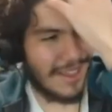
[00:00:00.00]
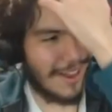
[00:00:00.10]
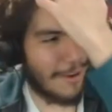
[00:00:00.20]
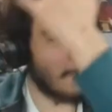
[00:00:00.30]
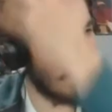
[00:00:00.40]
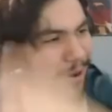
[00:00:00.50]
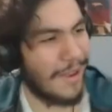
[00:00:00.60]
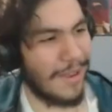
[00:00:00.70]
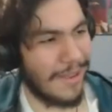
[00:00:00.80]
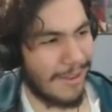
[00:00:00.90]
a
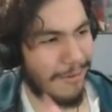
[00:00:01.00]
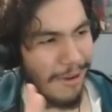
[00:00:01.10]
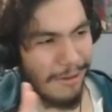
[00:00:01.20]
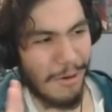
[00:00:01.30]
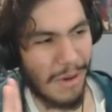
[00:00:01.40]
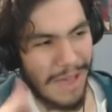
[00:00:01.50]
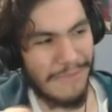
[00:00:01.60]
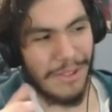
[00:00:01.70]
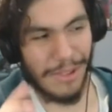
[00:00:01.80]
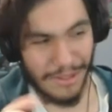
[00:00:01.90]
quirk, quote unquote,
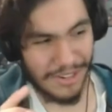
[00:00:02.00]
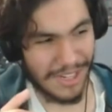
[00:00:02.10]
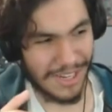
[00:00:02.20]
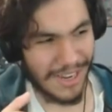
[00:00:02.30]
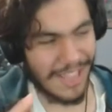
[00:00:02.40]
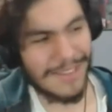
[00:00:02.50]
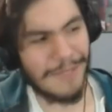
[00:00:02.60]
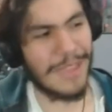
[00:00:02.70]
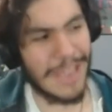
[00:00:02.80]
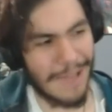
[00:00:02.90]
evolution. It's
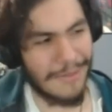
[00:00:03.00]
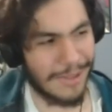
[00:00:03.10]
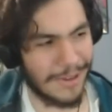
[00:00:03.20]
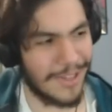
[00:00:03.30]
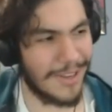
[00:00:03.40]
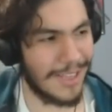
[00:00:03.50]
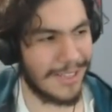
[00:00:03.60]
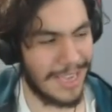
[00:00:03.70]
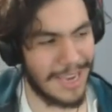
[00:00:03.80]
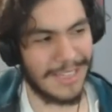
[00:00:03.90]
not really an evolution
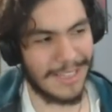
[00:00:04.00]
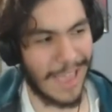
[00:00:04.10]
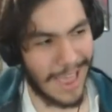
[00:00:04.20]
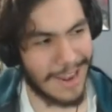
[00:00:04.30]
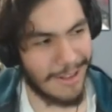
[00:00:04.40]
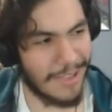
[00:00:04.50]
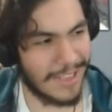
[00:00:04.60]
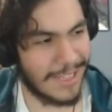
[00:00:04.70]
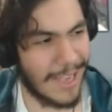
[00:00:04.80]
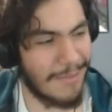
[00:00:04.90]
because Ida's had it all
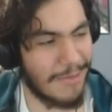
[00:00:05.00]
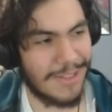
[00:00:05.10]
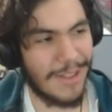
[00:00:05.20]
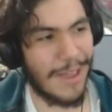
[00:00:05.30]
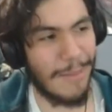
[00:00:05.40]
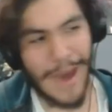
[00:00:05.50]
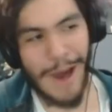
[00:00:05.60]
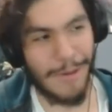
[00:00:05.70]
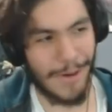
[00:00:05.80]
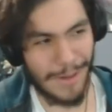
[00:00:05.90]
this time, but we saw like a
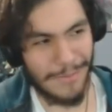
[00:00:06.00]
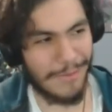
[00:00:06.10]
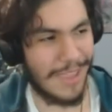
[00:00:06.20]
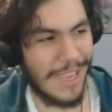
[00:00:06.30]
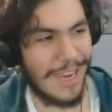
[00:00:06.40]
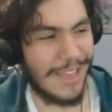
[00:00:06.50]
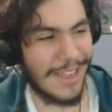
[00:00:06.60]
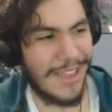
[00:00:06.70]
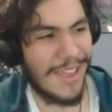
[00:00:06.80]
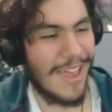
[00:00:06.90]
power up with
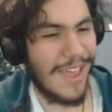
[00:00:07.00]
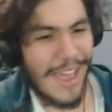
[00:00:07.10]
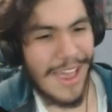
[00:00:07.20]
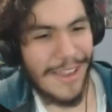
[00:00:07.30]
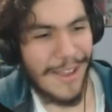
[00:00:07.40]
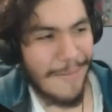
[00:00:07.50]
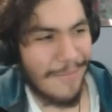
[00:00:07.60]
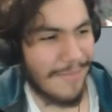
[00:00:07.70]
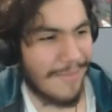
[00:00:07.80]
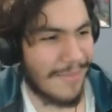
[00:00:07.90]
Ida. And, yeah.
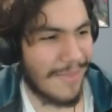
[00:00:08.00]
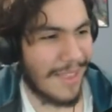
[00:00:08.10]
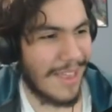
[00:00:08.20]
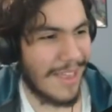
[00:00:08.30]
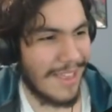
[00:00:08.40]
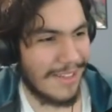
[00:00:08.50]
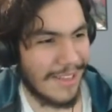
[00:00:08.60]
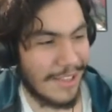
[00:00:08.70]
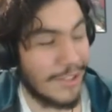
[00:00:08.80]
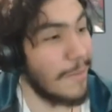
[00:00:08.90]
Um, yeah, yeah. His
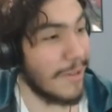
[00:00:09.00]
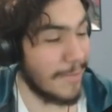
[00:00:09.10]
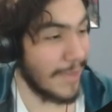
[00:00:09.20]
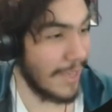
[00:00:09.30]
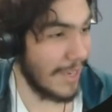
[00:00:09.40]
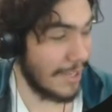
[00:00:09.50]
uh, super speed,